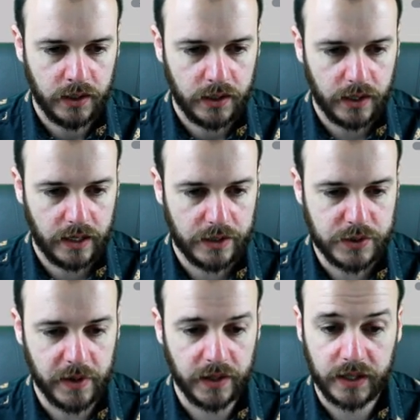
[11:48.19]

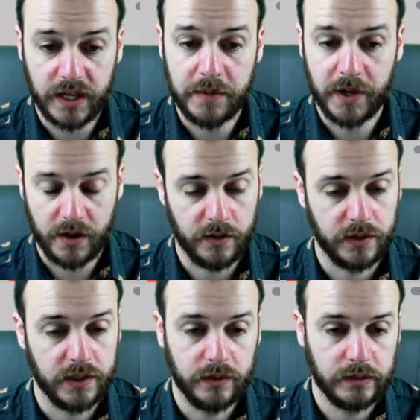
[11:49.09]
Jamel Akeem
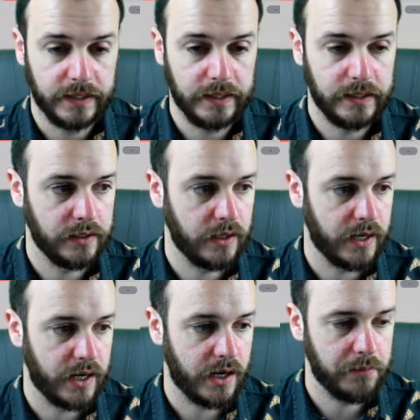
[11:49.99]
currently leading
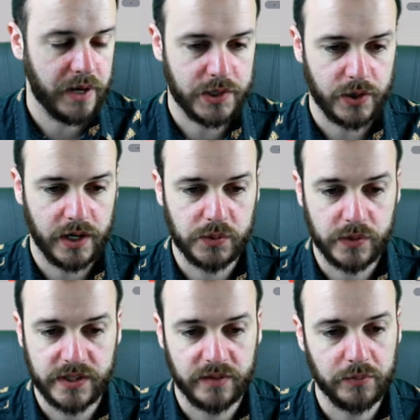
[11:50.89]
our match ratings with
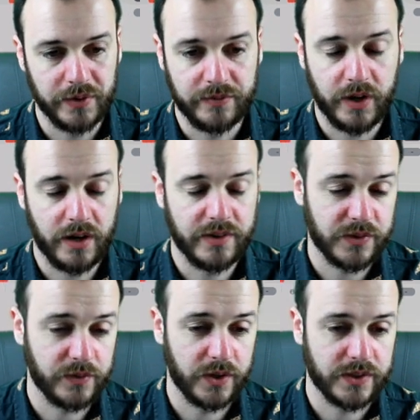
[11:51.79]
a 7.5, his
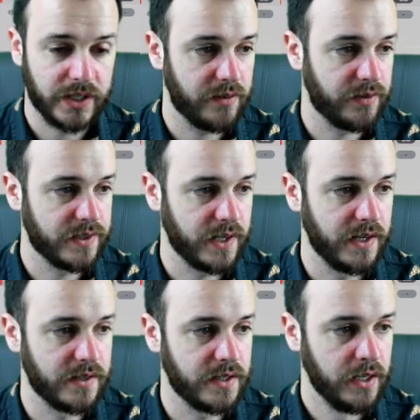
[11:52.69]
first start for the
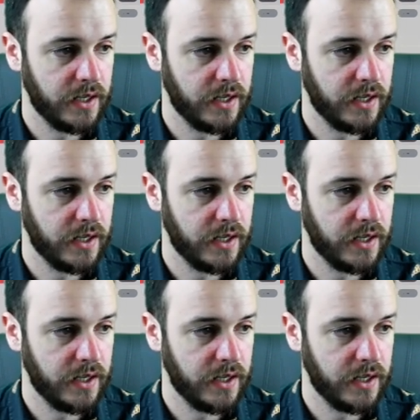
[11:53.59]
season,